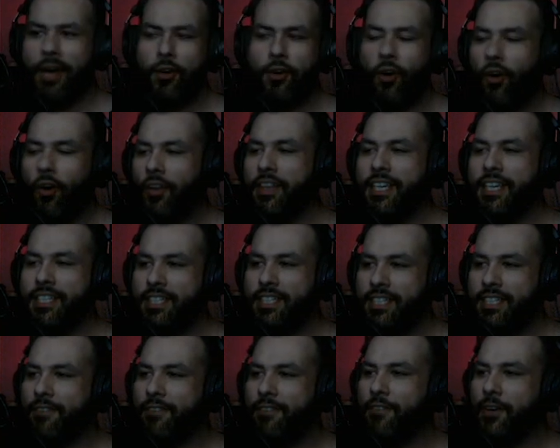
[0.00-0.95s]
all these
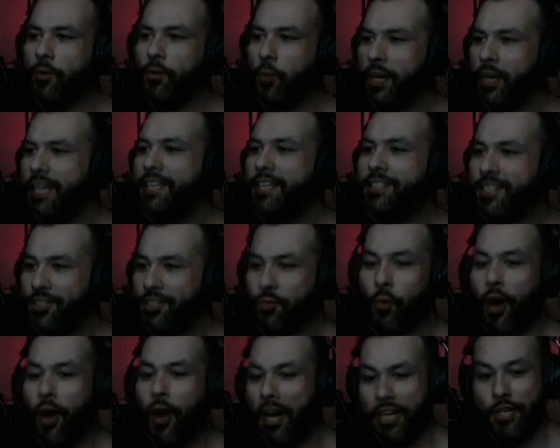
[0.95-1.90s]
different reasons
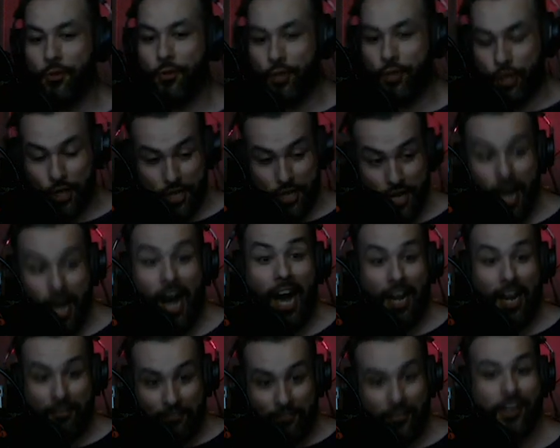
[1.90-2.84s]
why you should
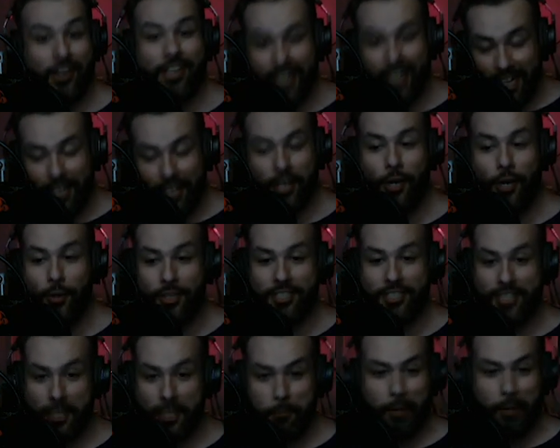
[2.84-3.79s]
not fucking go to
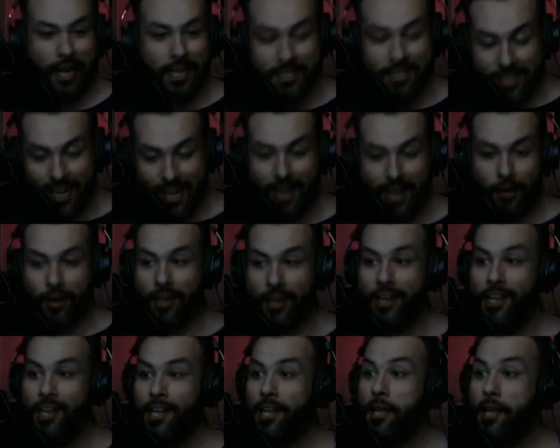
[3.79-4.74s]
see Pantera.
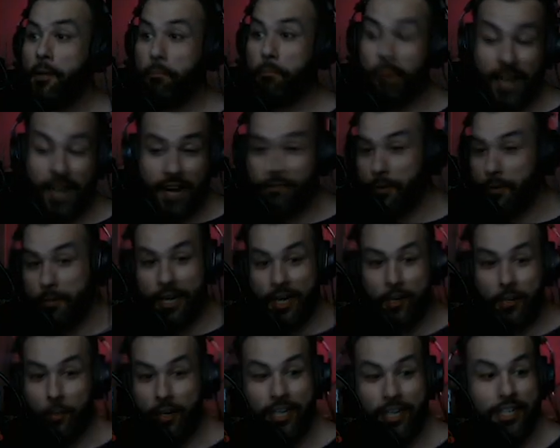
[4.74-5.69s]
But everybody wanted